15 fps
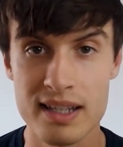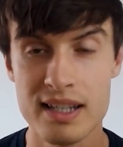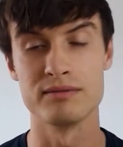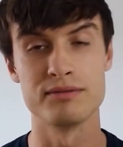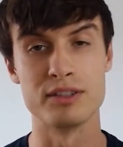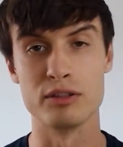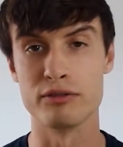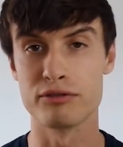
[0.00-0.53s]

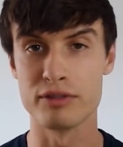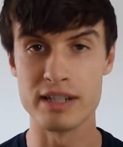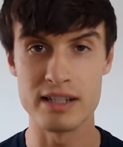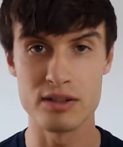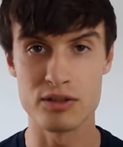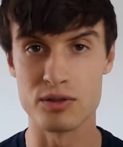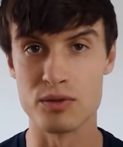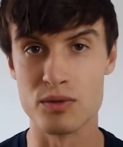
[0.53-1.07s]
Feel free
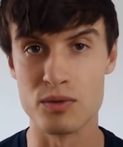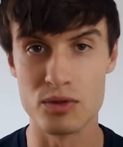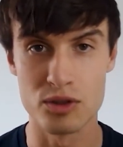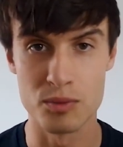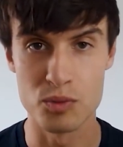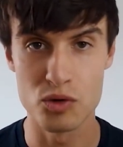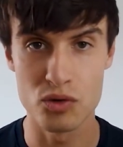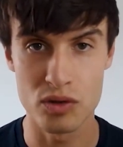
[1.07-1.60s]
to
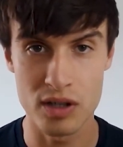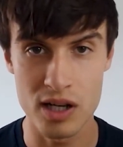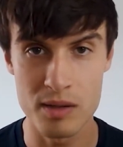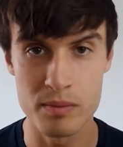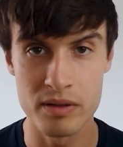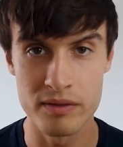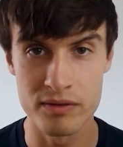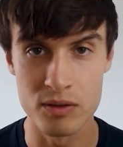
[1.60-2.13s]
subscribe
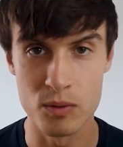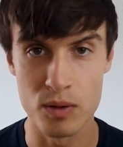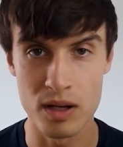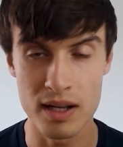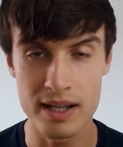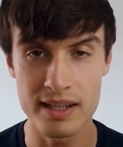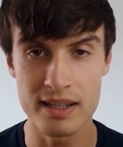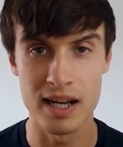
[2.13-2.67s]
if you would
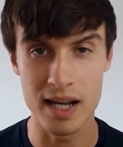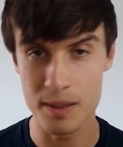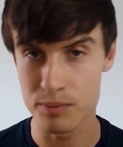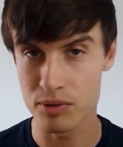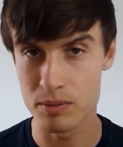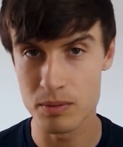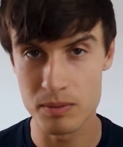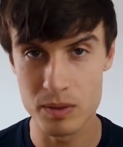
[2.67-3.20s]
like. I
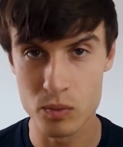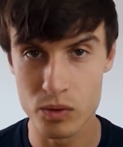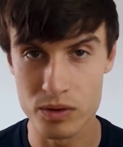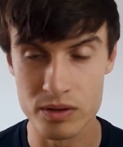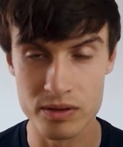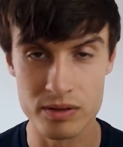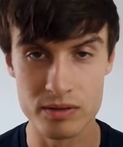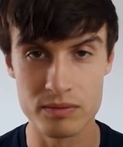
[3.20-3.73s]
probably
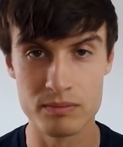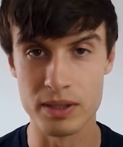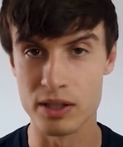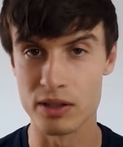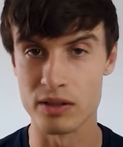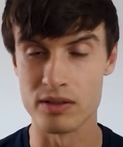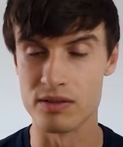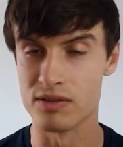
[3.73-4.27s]
wouldn't,
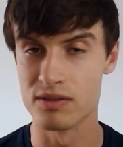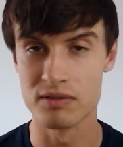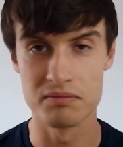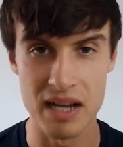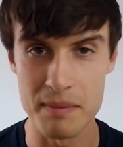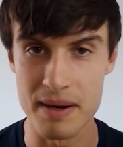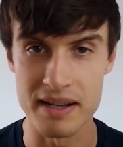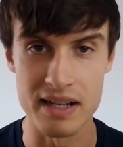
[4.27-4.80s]
because
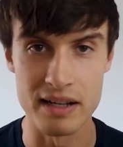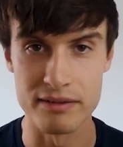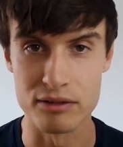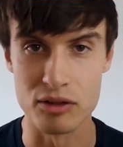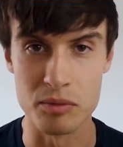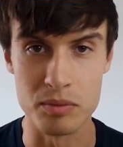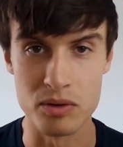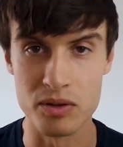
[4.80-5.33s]
I might
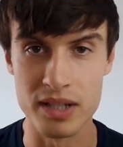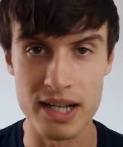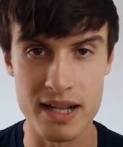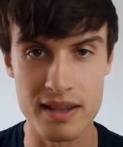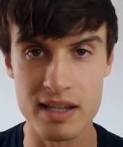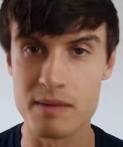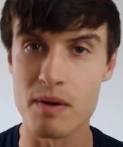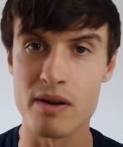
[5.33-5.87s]
never upload
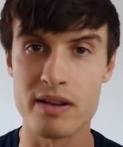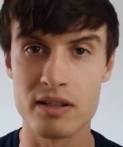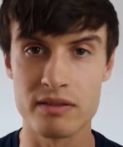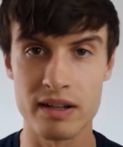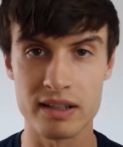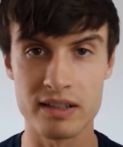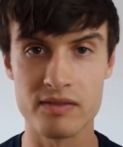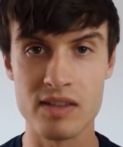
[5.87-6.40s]
anything about
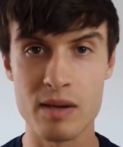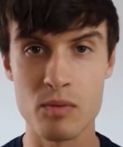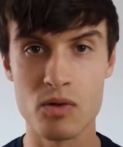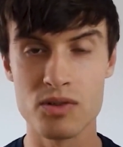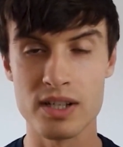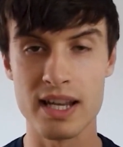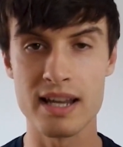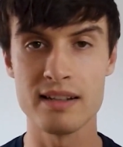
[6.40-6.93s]
interactive demos
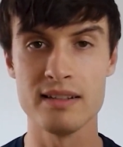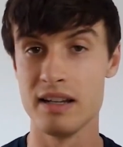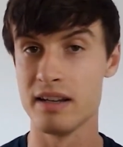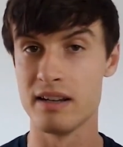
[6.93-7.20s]
again.